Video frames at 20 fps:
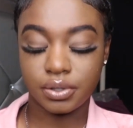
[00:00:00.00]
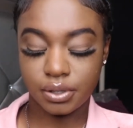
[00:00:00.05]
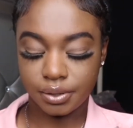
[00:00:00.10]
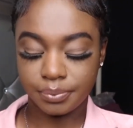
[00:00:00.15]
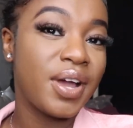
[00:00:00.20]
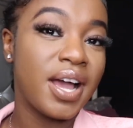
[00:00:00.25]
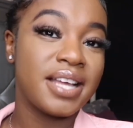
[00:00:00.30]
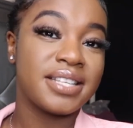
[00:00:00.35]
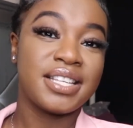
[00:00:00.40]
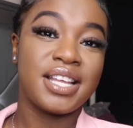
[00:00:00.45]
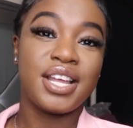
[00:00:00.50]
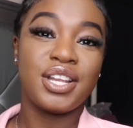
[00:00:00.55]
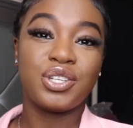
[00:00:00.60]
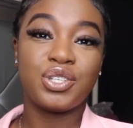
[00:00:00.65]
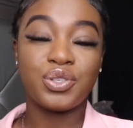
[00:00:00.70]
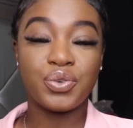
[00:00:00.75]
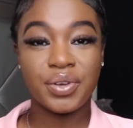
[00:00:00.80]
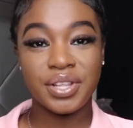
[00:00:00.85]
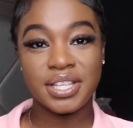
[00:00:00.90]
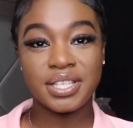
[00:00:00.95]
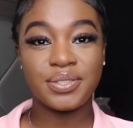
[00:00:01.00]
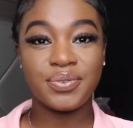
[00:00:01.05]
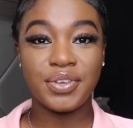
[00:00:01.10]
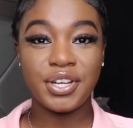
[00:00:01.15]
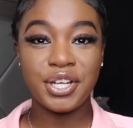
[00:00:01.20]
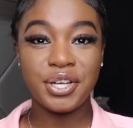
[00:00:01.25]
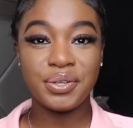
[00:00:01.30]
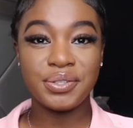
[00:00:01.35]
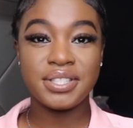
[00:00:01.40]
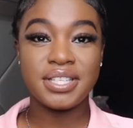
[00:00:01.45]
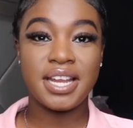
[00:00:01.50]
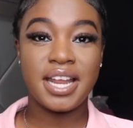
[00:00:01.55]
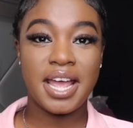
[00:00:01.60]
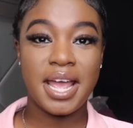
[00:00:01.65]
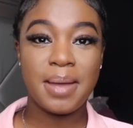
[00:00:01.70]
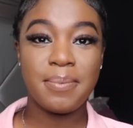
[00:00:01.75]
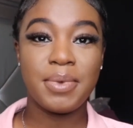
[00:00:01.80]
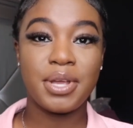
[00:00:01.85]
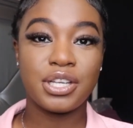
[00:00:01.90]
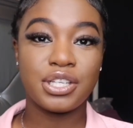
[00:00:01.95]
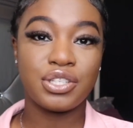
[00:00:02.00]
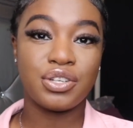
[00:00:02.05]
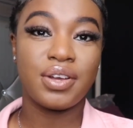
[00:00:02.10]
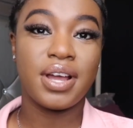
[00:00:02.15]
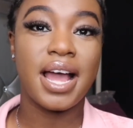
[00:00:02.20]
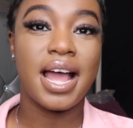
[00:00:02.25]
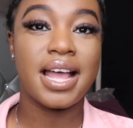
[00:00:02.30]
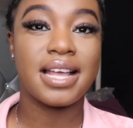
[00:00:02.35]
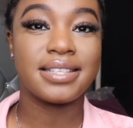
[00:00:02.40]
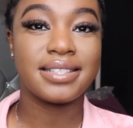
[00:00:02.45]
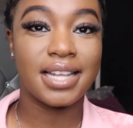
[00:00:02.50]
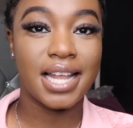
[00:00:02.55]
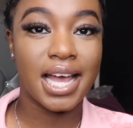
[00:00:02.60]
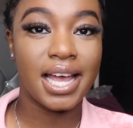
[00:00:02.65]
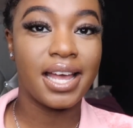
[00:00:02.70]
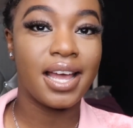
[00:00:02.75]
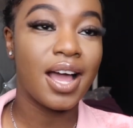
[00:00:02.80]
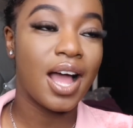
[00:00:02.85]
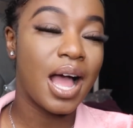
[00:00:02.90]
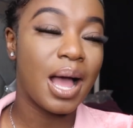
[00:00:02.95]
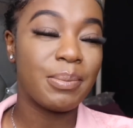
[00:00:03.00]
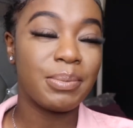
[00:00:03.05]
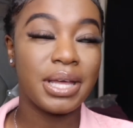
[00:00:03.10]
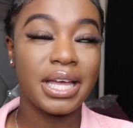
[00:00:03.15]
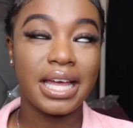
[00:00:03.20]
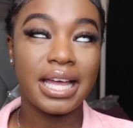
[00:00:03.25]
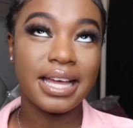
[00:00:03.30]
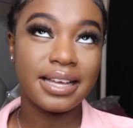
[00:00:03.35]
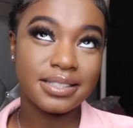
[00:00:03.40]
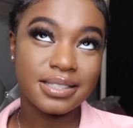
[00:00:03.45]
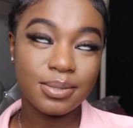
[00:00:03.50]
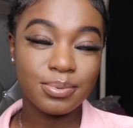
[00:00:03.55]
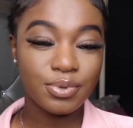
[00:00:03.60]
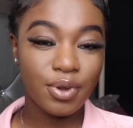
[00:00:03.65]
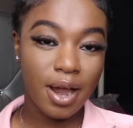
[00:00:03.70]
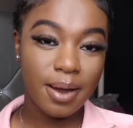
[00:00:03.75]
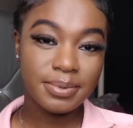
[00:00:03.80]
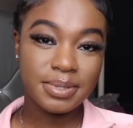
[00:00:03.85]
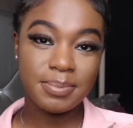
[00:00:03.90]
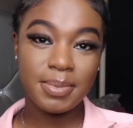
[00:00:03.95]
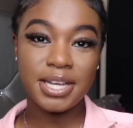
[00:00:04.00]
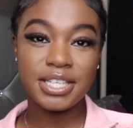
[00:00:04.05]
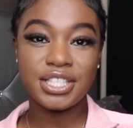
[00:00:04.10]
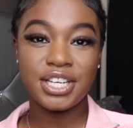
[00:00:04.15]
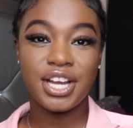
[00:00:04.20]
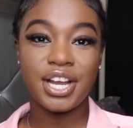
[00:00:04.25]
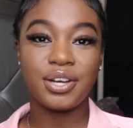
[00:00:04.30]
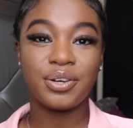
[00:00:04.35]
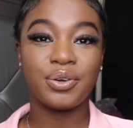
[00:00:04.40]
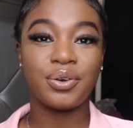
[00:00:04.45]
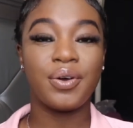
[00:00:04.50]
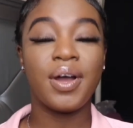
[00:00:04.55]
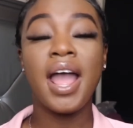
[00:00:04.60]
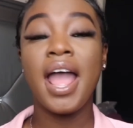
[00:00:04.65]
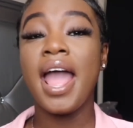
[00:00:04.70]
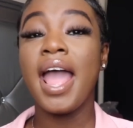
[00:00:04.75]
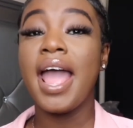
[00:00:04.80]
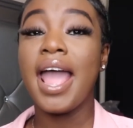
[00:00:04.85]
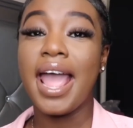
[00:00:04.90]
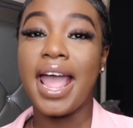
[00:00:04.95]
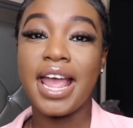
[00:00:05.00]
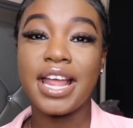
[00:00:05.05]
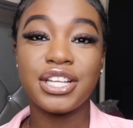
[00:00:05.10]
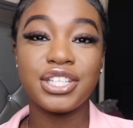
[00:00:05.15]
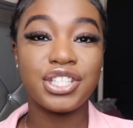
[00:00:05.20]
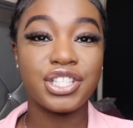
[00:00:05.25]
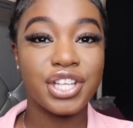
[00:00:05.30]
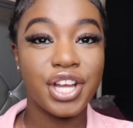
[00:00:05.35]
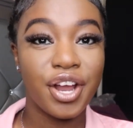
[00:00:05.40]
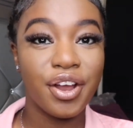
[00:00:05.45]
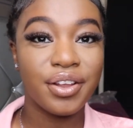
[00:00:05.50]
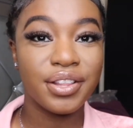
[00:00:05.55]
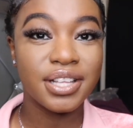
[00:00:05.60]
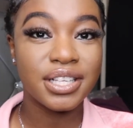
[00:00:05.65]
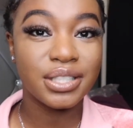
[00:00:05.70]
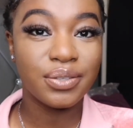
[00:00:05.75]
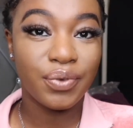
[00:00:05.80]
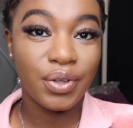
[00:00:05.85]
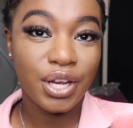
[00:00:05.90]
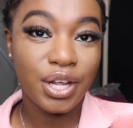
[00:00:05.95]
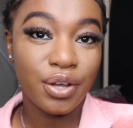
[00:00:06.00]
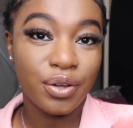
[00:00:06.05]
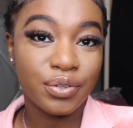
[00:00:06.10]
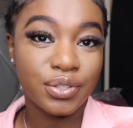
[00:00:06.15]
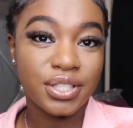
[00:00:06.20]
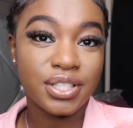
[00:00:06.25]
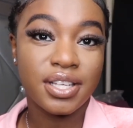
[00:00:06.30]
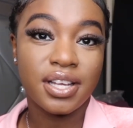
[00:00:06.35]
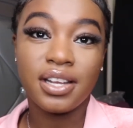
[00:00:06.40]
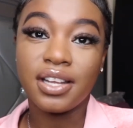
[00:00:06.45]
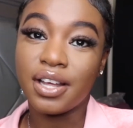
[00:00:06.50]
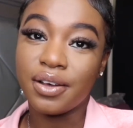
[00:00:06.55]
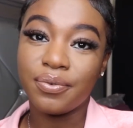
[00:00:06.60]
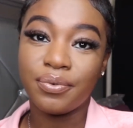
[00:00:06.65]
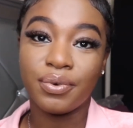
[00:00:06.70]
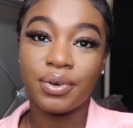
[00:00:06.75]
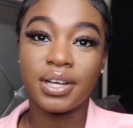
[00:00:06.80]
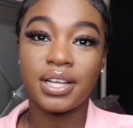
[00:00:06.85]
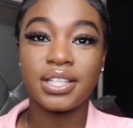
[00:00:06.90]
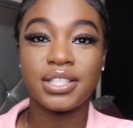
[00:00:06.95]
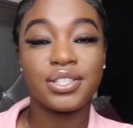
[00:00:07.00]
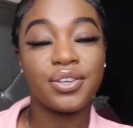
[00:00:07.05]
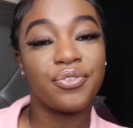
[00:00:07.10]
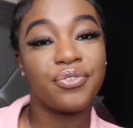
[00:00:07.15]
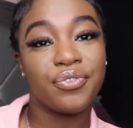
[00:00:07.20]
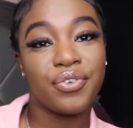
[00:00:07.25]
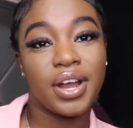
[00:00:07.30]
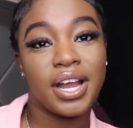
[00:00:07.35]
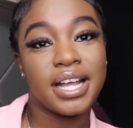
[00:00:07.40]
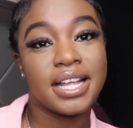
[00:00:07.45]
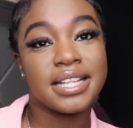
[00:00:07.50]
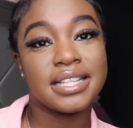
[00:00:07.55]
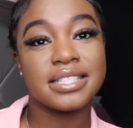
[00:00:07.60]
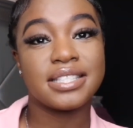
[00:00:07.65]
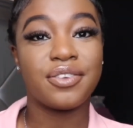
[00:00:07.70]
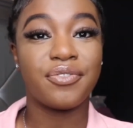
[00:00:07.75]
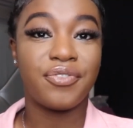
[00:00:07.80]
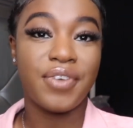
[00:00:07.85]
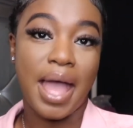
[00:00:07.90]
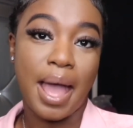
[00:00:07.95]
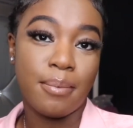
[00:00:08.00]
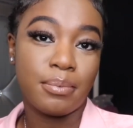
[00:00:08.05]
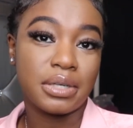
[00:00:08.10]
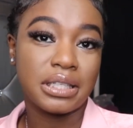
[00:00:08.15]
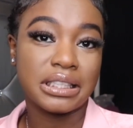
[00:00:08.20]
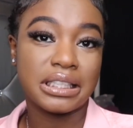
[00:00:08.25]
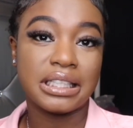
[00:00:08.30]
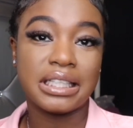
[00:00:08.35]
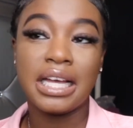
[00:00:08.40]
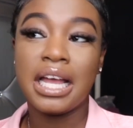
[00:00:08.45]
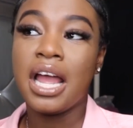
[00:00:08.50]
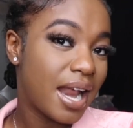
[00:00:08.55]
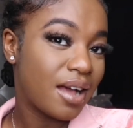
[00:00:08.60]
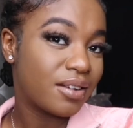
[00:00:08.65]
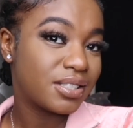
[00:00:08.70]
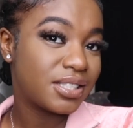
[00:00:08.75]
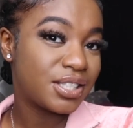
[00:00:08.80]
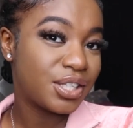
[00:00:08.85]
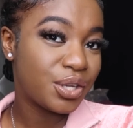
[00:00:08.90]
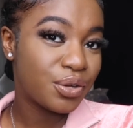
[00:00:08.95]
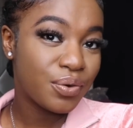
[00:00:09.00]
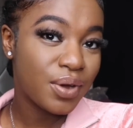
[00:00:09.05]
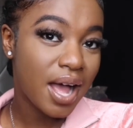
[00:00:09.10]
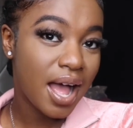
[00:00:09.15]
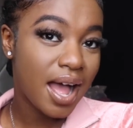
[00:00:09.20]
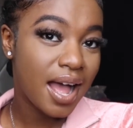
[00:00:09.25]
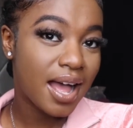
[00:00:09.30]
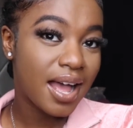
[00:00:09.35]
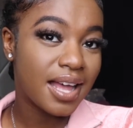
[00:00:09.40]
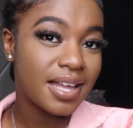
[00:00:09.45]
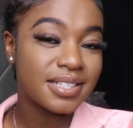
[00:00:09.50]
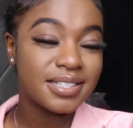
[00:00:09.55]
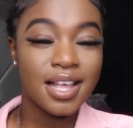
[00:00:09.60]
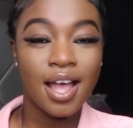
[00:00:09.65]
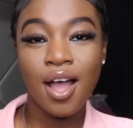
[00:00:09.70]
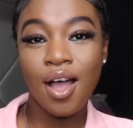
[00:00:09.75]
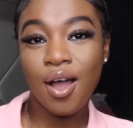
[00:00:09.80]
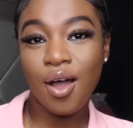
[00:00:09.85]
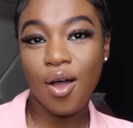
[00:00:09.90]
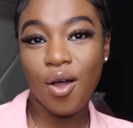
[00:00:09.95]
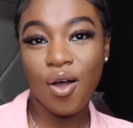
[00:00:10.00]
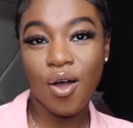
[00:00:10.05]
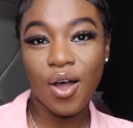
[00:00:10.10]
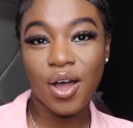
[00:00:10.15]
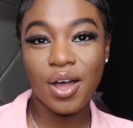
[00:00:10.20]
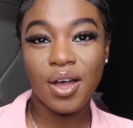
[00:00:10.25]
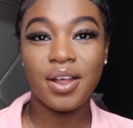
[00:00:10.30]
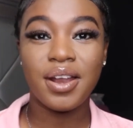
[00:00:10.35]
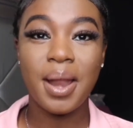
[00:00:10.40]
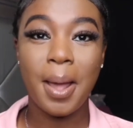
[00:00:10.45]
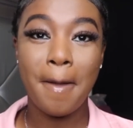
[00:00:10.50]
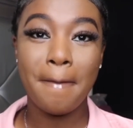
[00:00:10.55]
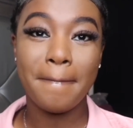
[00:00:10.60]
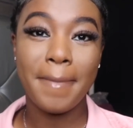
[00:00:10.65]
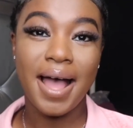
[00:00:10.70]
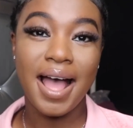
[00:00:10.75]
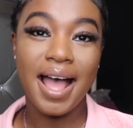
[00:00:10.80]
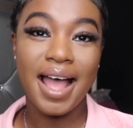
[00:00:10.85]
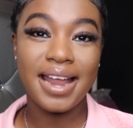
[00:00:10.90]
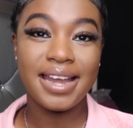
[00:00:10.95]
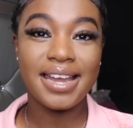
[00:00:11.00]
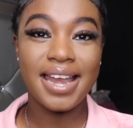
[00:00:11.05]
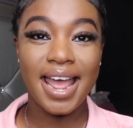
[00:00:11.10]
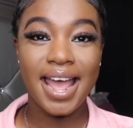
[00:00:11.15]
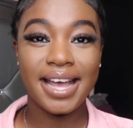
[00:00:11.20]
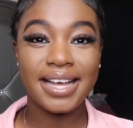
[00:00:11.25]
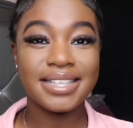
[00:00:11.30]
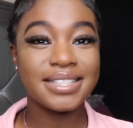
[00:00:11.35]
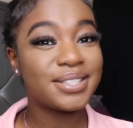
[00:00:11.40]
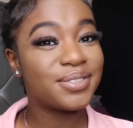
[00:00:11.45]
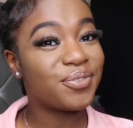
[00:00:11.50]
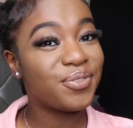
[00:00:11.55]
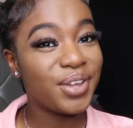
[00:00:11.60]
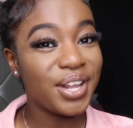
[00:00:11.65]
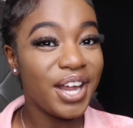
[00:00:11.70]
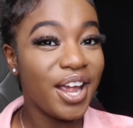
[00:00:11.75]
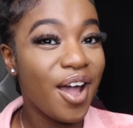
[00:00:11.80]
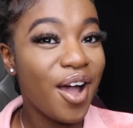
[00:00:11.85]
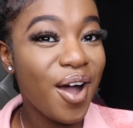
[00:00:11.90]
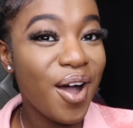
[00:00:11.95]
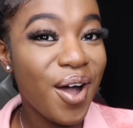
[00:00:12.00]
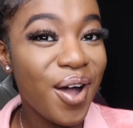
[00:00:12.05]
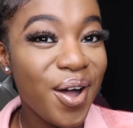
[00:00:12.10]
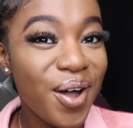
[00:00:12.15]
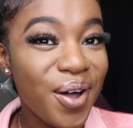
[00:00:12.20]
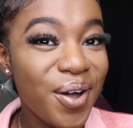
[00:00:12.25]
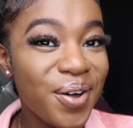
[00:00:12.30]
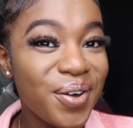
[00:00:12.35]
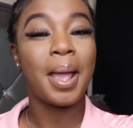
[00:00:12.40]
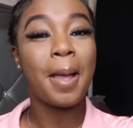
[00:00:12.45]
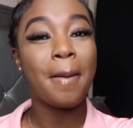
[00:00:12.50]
If you guys enjoyed this video today, make sure you guys like, comment, and subscribe to my channel, and share this video to your loved ones, your friends, your family. And I'll see you guys on my next video.